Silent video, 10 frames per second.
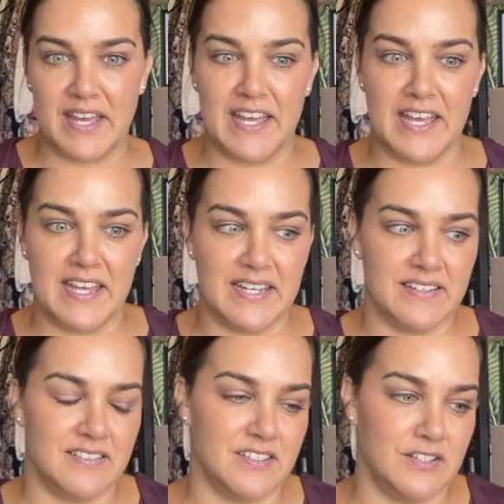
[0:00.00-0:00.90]

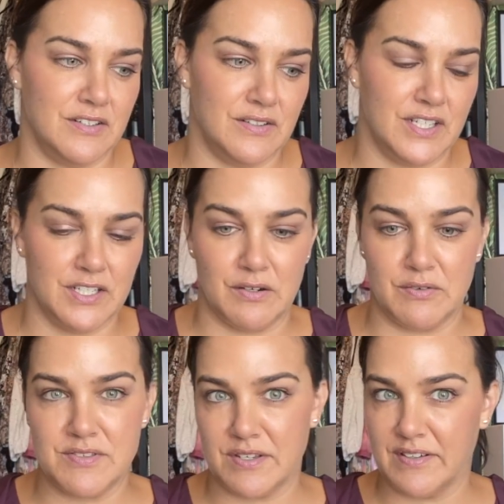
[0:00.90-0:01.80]
and you can
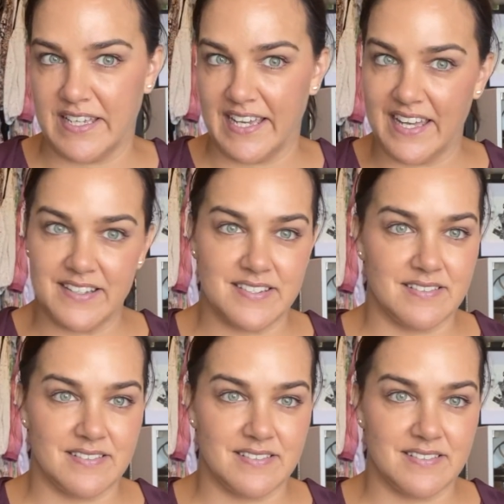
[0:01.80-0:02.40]
also get